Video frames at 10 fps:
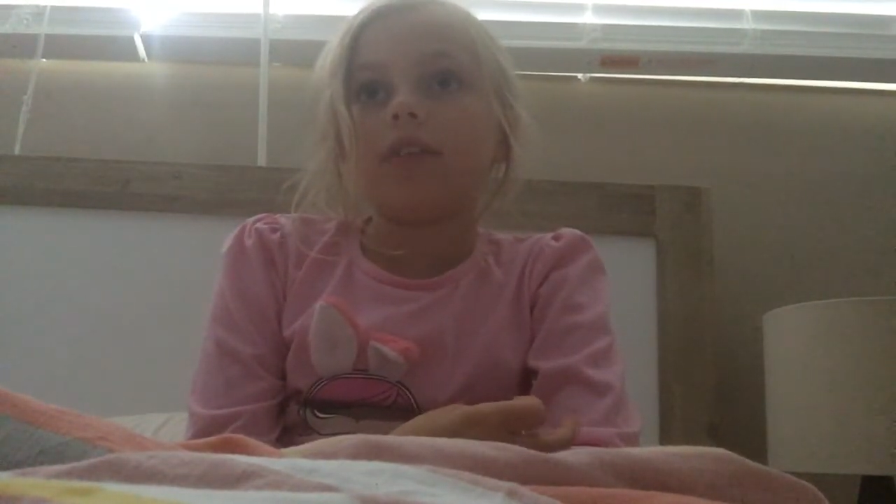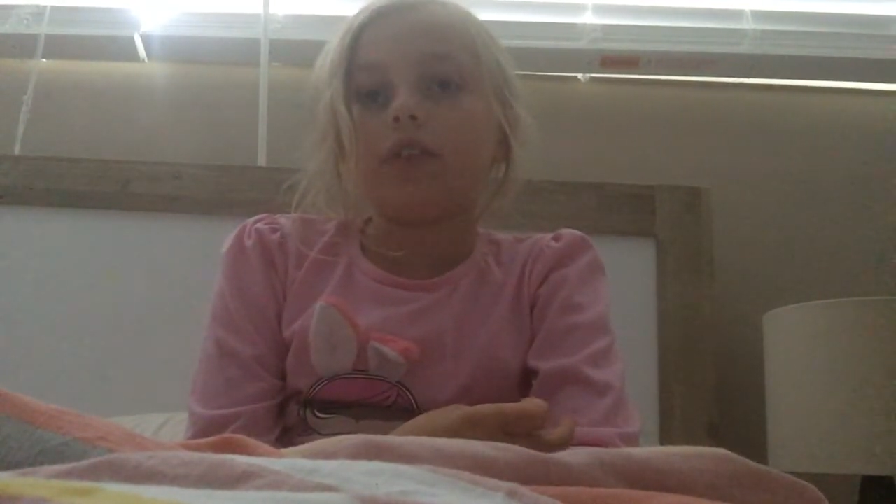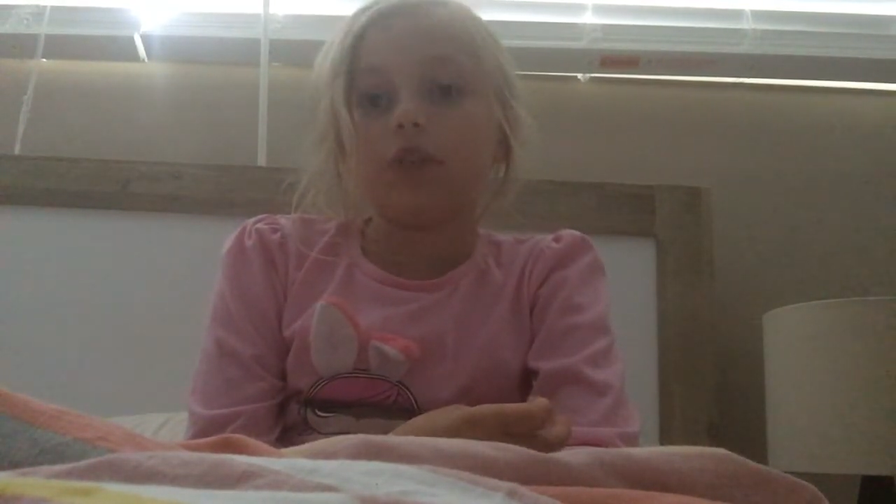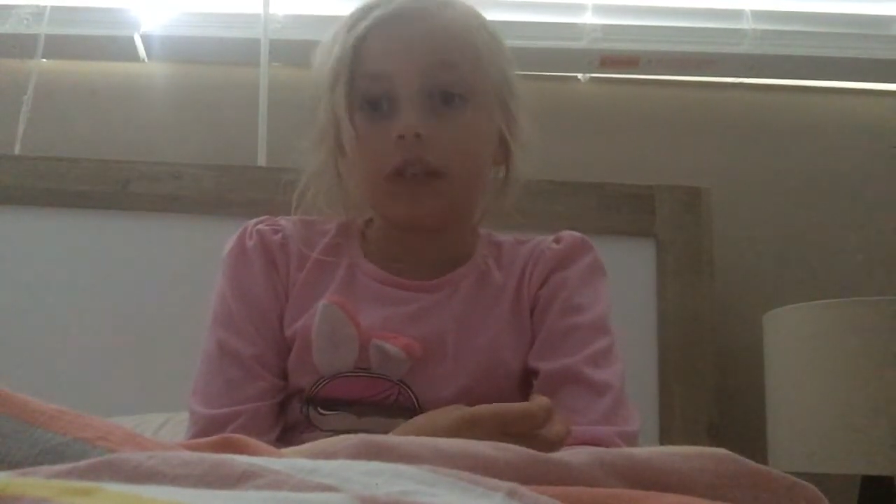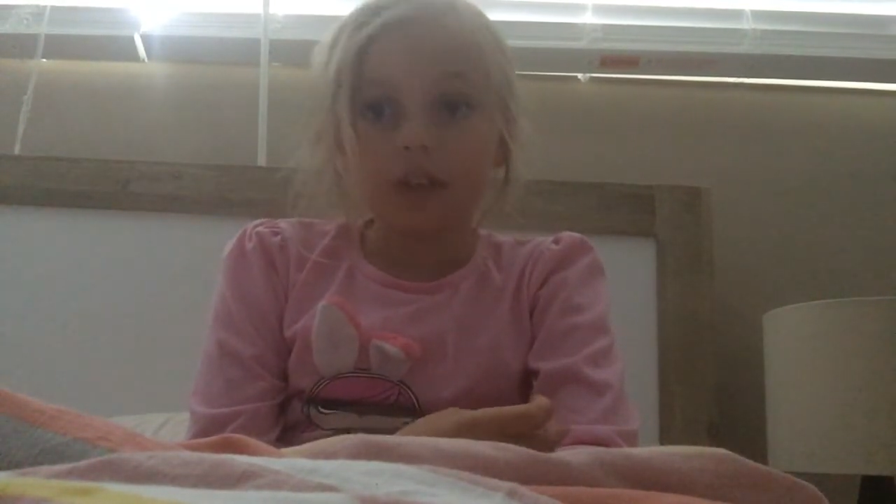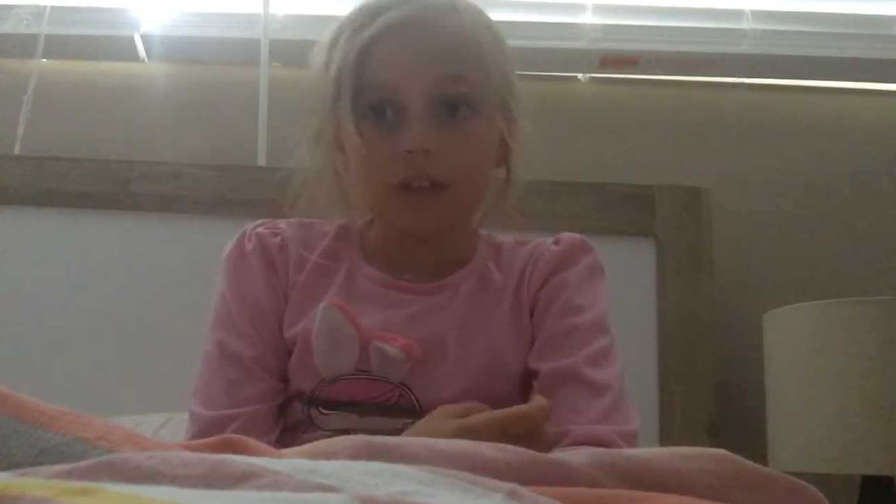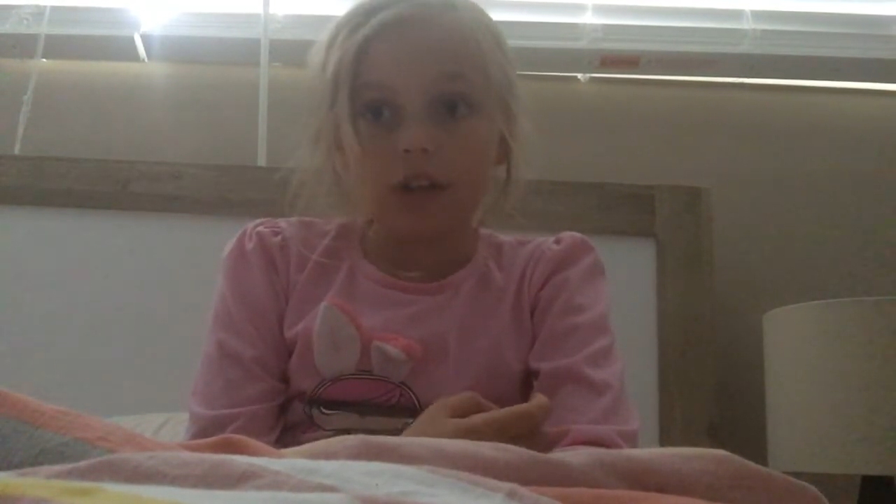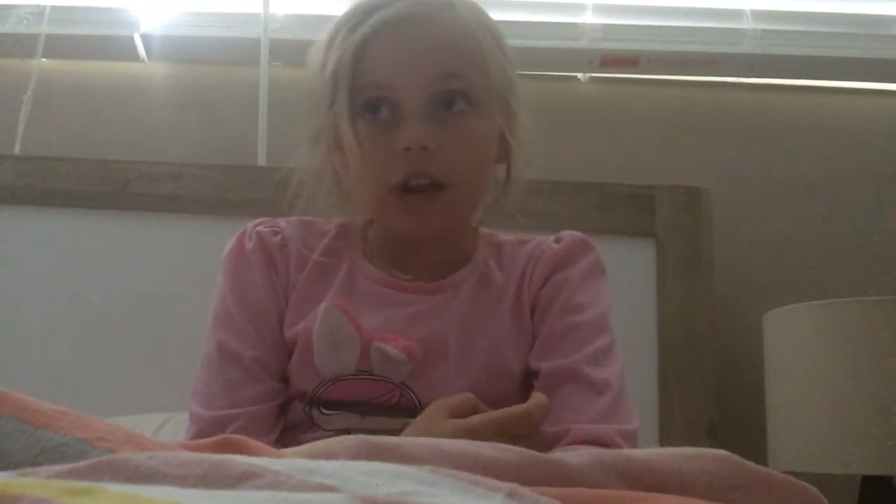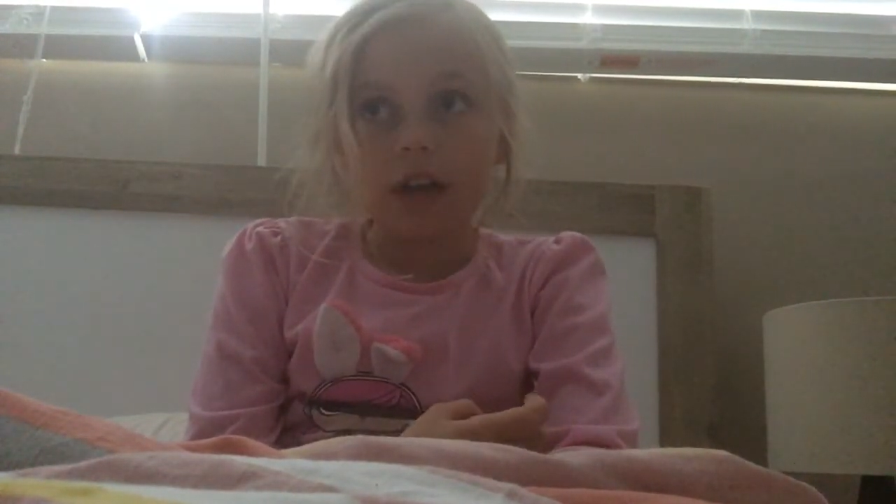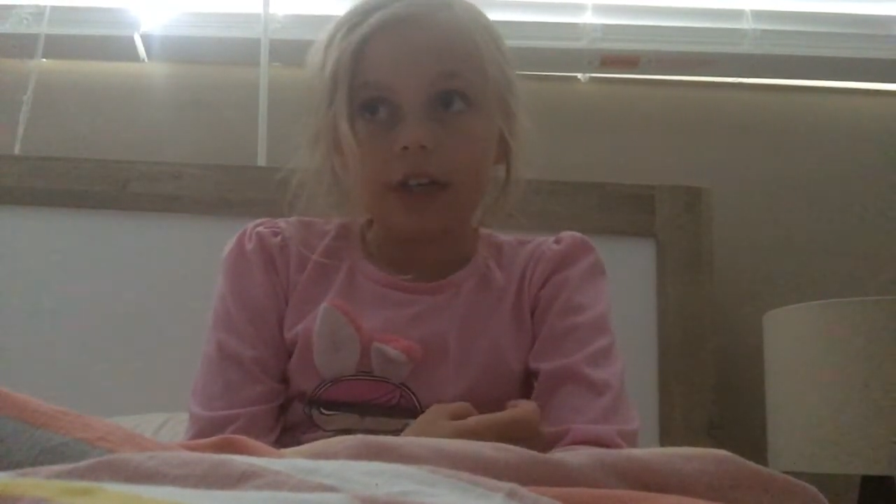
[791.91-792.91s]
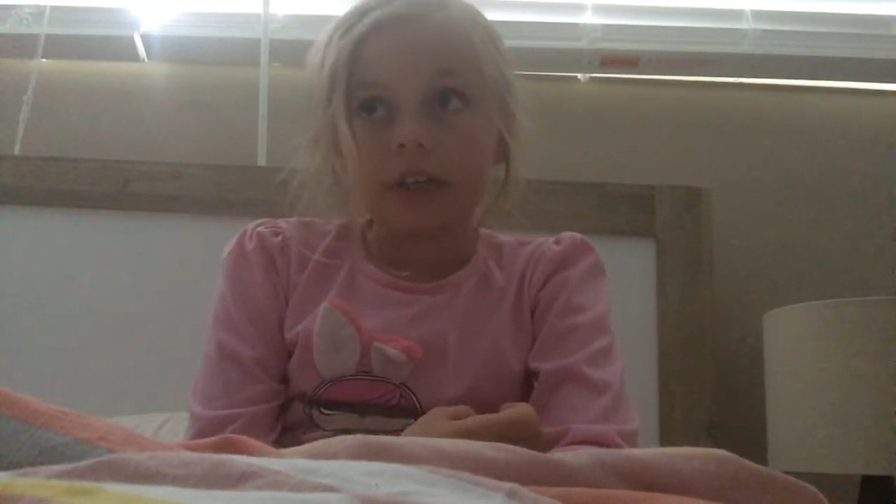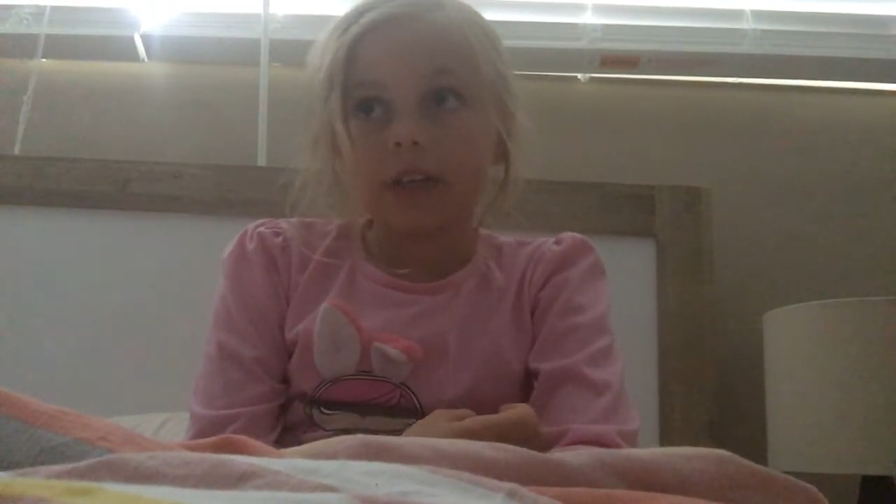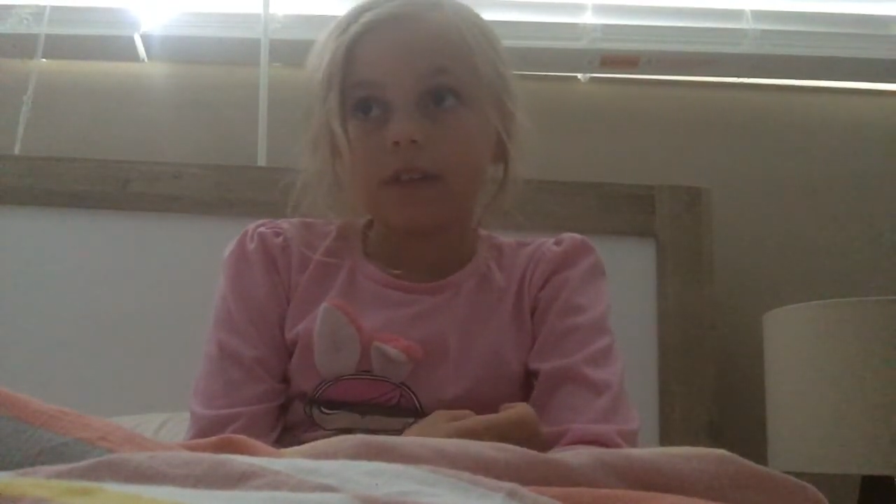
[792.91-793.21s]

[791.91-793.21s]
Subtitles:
you didn't die,